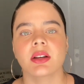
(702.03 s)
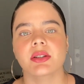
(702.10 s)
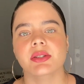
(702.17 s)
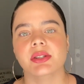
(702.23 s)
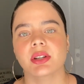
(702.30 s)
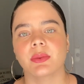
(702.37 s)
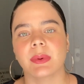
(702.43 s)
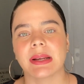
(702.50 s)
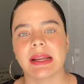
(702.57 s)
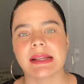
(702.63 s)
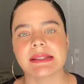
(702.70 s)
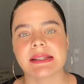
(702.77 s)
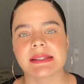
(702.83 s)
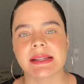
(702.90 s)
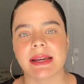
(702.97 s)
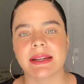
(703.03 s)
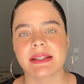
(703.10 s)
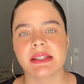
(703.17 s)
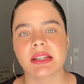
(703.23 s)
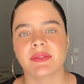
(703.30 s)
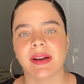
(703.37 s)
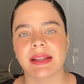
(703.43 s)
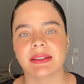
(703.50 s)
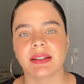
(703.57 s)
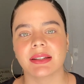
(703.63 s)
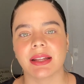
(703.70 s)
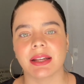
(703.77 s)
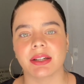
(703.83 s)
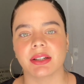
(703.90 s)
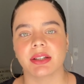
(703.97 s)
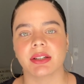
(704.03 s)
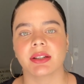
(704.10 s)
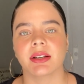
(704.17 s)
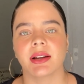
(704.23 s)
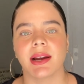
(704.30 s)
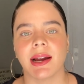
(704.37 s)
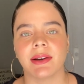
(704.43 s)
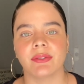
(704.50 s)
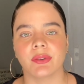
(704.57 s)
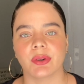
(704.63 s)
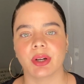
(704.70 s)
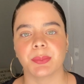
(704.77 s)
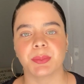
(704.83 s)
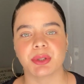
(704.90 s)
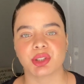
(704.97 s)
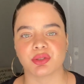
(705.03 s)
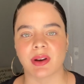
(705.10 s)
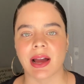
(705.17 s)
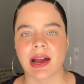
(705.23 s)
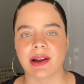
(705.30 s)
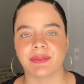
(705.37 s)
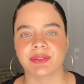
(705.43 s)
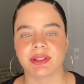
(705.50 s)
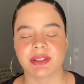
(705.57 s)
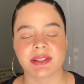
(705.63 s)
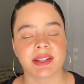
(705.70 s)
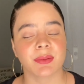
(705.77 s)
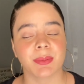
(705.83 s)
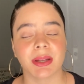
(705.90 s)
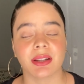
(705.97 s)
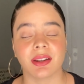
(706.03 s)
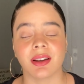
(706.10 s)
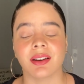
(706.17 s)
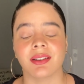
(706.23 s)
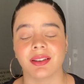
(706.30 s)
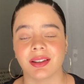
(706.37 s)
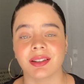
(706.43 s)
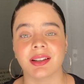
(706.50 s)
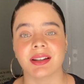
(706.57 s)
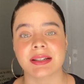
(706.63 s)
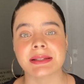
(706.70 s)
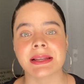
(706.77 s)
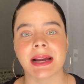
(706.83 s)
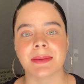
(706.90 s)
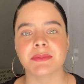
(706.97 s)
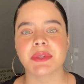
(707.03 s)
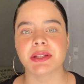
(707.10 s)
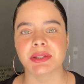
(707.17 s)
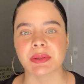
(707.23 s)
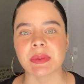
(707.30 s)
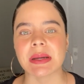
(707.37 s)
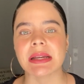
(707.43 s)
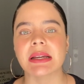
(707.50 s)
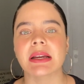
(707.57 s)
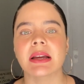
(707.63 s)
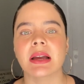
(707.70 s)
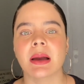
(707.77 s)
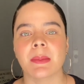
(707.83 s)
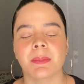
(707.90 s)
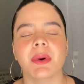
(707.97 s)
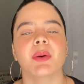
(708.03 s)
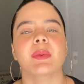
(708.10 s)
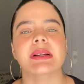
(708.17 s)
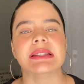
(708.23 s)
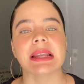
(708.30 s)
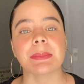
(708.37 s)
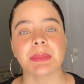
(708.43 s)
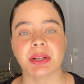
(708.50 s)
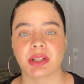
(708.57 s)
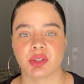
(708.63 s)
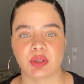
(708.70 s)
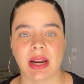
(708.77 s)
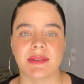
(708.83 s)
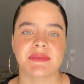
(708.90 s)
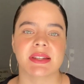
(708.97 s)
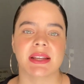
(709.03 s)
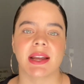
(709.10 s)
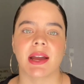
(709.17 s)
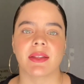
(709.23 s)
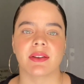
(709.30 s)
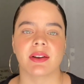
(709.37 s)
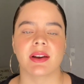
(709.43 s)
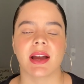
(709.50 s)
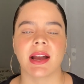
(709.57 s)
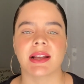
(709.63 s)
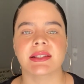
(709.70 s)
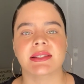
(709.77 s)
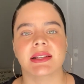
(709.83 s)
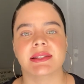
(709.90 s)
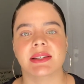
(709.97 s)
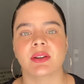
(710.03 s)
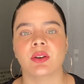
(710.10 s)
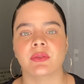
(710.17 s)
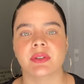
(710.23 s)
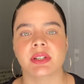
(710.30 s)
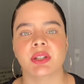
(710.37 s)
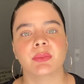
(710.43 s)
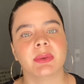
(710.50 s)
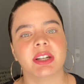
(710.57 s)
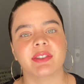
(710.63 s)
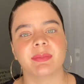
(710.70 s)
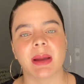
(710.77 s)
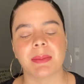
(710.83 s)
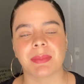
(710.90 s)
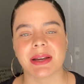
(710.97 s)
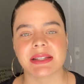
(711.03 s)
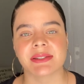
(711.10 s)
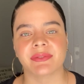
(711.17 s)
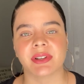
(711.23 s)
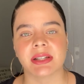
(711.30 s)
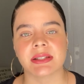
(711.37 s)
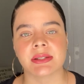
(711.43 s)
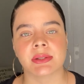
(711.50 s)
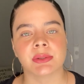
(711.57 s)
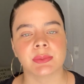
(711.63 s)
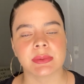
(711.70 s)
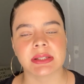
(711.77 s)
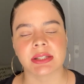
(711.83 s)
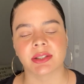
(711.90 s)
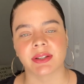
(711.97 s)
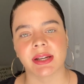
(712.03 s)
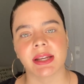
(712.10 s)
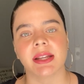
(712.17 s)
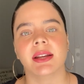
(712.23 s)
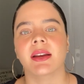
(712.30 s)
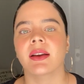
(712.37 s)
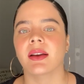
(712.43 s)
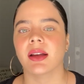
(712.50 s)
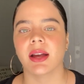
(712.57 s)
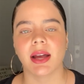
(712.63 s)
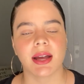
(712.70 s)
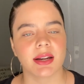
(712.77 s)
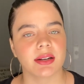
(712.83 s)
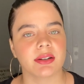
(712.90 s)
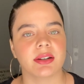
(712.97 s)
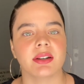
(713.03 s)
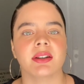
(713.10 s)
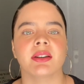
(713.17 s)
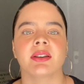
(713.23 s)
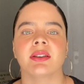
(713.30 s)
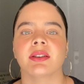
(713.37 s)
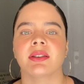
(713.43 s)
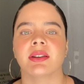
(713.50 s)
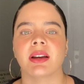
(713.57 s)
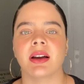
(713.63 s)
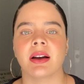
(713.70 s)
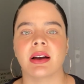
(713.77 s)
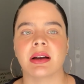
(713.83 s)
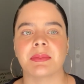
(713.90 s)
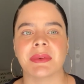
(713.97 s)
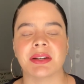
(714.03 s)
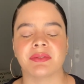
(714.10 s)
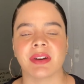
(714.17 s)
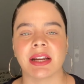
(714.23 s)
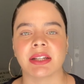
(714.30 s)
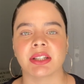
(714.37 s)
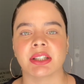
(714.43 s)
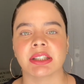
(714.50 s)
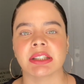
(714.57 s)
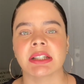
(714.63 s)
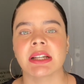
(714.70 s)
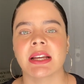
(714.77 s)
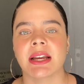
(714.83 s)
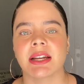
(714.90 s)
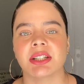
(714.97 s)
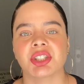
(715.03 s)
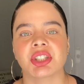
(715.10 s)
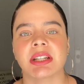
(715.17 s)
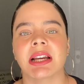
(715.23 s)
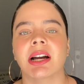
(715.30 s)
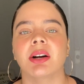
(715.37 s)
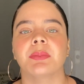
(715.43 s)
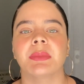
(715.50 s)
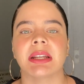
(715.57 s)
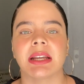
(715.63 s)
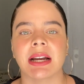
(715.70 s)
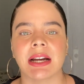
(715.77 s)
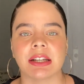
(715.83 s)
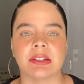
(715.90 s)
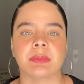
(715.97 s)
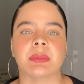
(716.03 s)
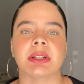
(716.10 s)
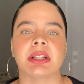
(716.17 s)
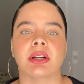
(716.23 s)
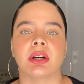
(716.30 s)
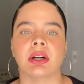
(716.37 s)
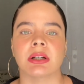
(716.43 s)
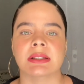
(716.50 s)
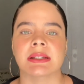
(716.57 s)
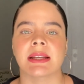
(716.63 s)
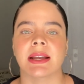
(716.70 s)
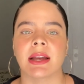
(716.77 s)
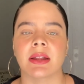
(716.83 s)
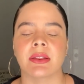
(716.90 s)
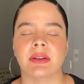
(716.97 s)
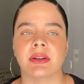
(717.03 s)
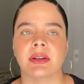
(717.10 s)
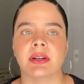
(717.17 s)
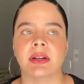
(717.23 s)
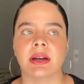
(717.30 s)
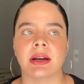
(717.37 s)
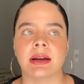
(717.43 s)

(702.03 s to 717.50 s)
So when I decided to write the letter, I wrote up a draft. It took me a long time to do it. But once I put a draft together, I sent it over to one of my best friends who was a great editor and writer, and she helped me kind of put it all together.